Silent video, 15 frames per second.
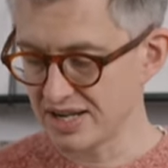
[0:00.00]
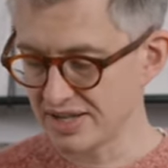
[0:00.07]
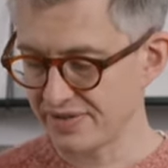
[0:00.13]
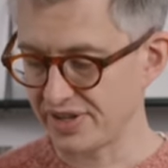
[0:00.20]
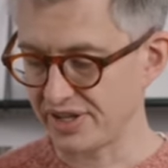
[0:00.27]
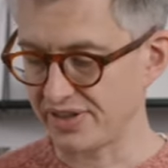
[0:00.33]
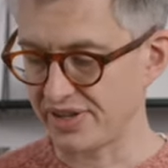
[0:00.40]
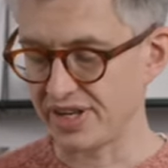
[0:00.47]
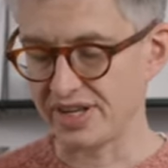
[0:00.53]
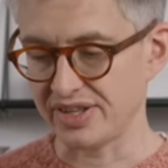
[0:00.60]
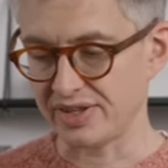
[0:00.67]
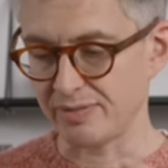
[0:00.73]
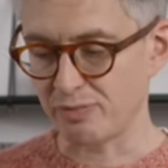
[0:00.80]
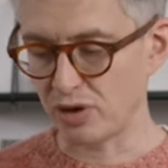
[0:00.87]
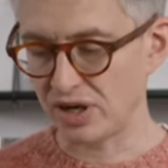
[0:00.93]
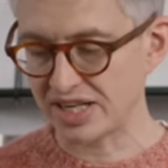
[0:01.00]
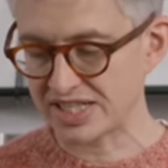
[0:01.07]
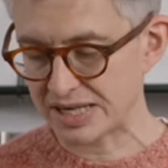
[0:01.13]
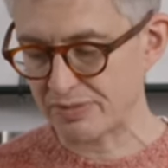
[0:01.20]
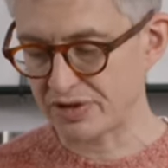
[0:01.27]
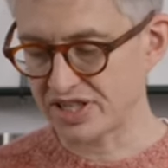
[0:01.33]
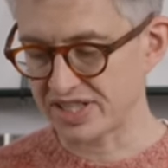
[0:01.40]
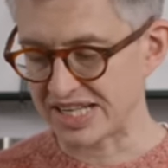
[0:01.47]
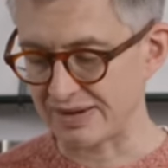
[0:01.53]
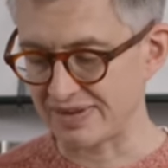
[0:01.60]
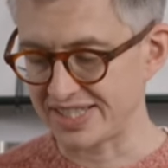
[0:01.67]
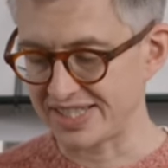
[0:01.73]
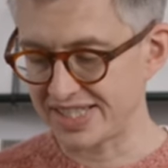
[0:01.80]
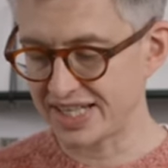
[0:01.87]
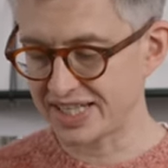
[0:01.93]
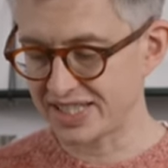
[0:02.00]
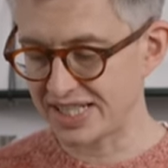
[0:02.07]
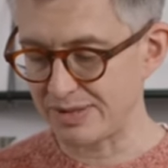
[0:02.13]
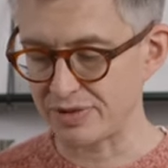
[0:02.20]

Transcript: that the boiler temperature is now at 60,